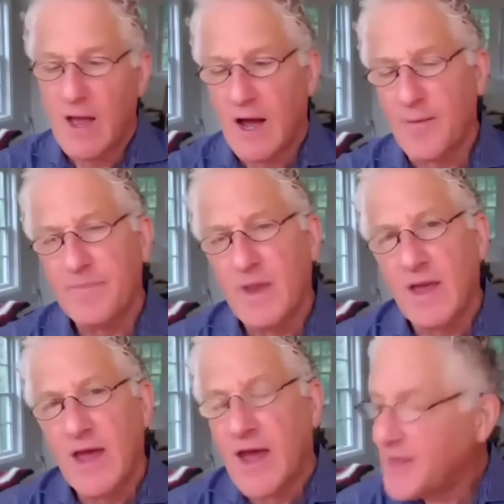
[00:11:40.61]

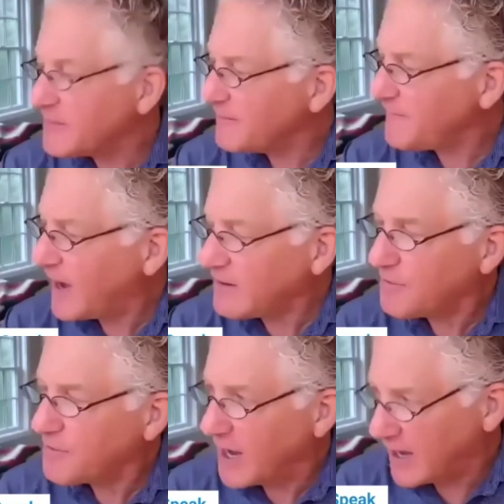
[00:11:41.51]
And then the final
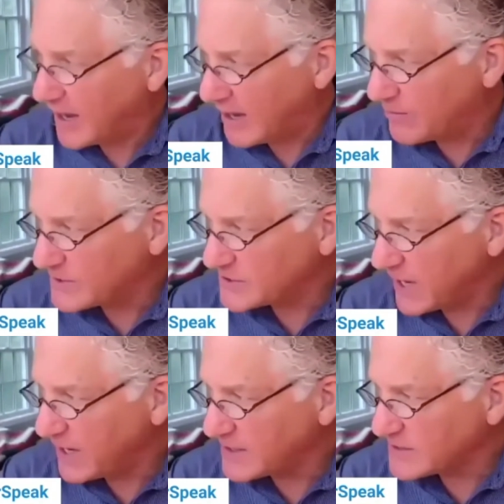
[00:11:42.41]
thing I would
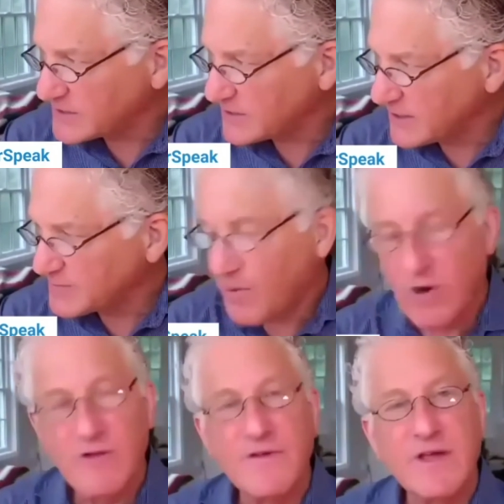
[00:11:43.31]
say is
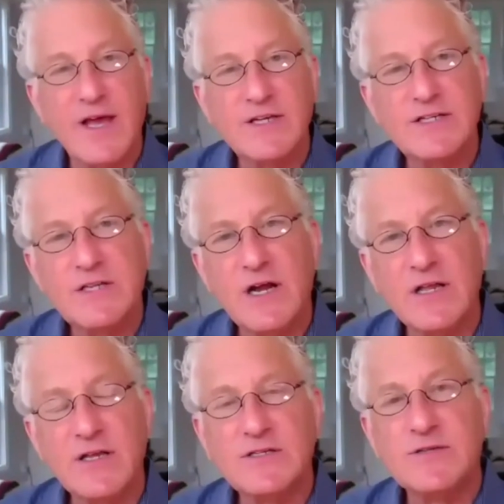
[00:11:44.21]
part of the case
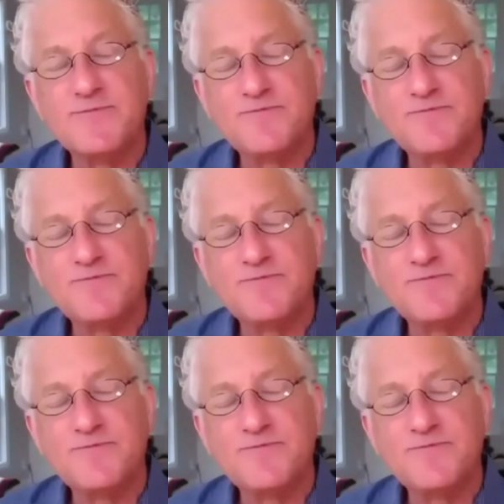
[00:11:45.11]
studies.